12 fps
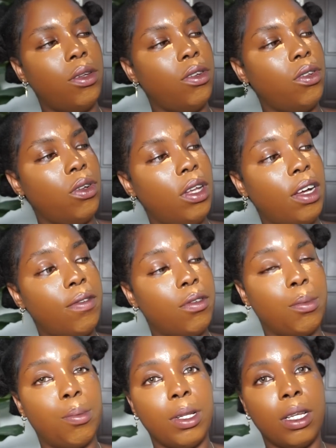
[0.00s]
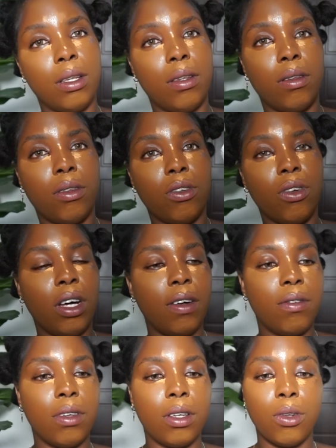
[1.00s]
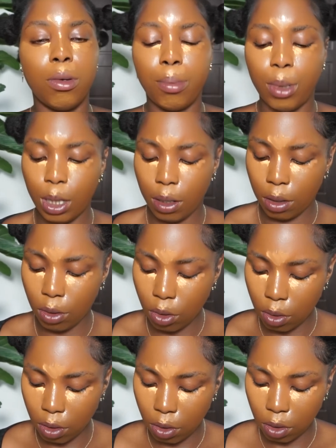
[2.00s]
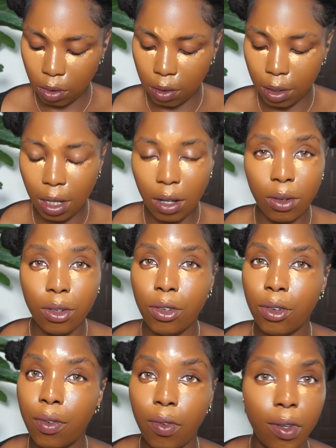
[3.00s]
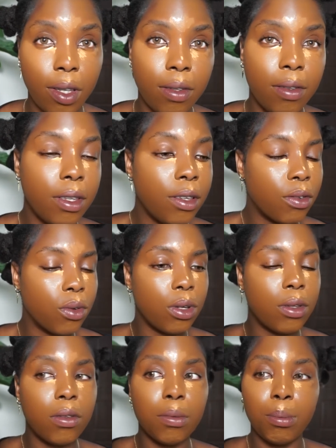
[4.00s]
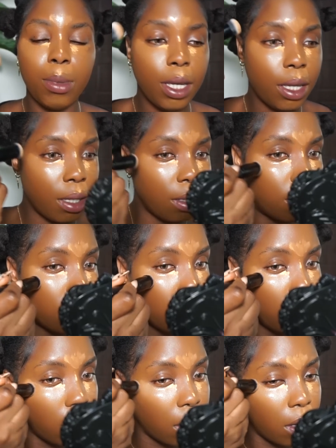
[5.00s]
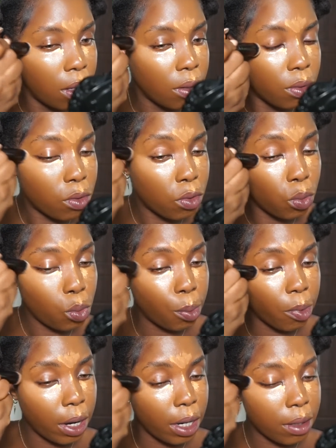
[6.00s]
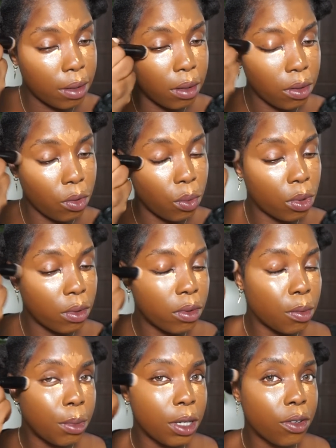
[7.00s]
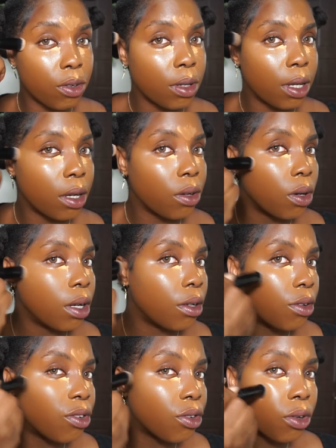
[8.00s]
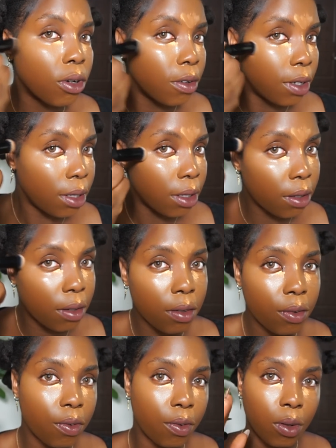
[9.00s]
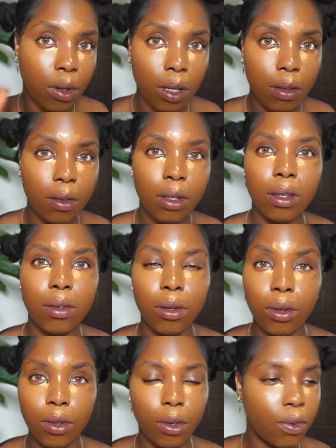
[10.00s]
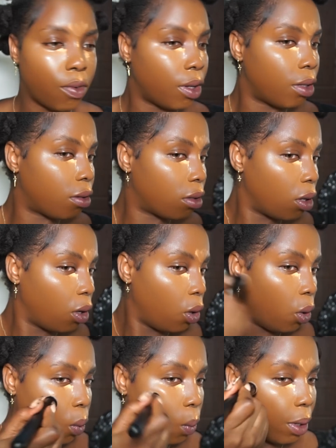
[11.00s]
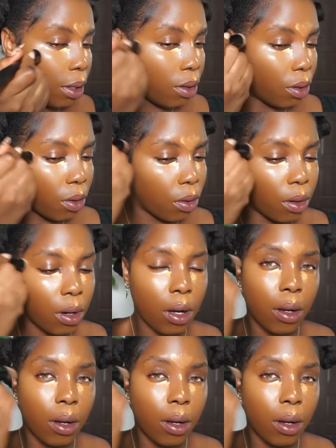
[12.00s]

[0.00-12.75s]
You don't have to blend, you don't have to end up blending all the concealer on your face. It's going to make it too bright. You want to make sure that you're ensuring this flawlessness on your face when you're